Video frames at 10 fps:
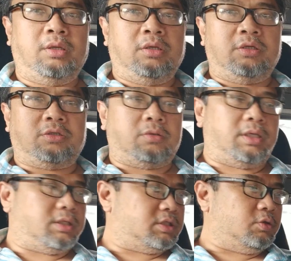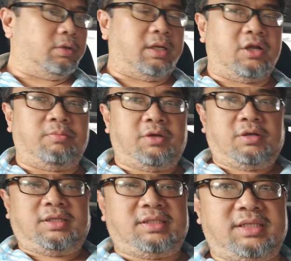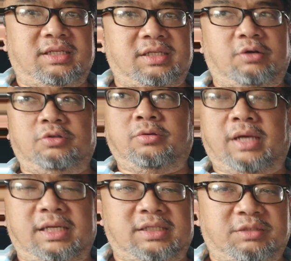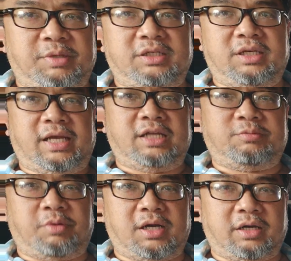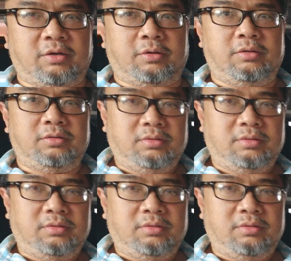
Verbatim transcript: so it's good enough because the seats are also air suspension air sprung and all